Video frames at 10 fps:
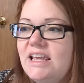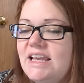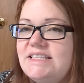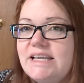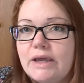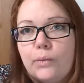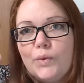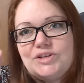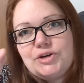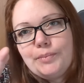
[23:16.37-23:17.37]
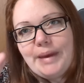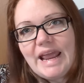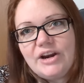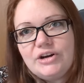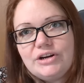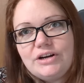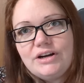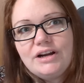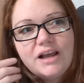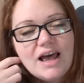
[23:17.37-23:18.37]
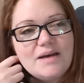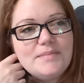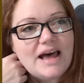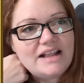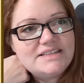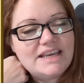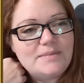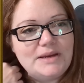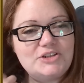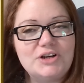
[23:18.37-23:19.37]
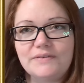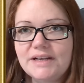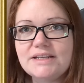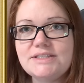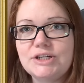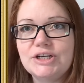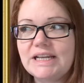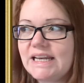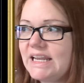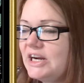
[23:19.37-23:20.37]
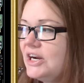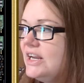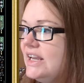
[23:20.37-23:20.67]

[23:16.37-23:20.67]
it's like a winter banner. I'll take a picture of it and insert it in here.